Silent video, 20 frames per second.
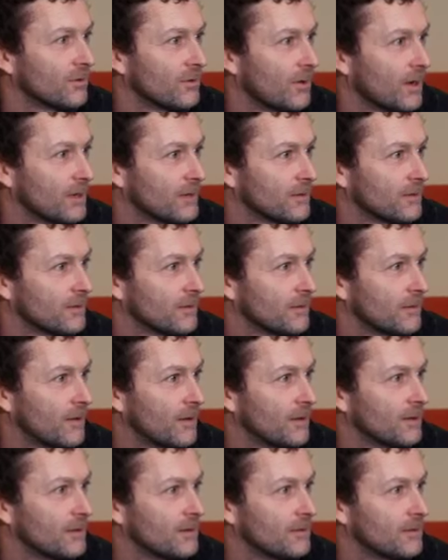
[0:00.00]
grass,
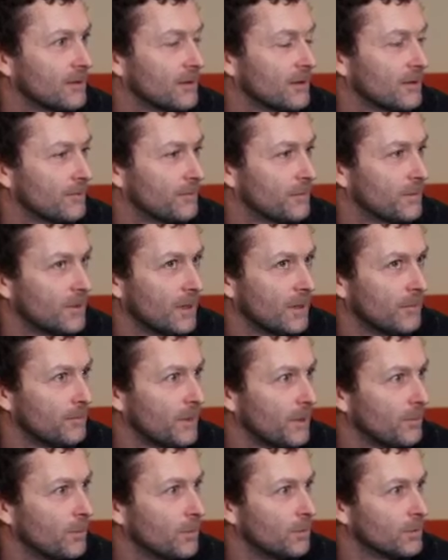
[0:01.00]
and
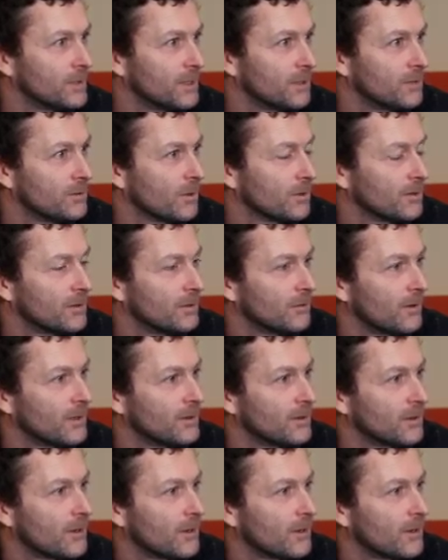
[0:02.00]
people will see it dotted around the